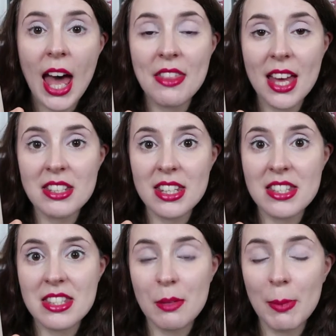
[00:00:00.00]
and that
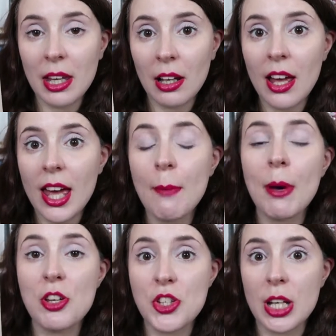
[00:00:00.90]
is The Big Lie
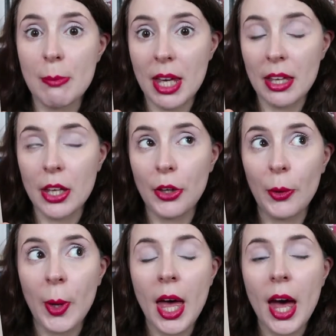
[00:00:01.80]
by Julie Mayhew.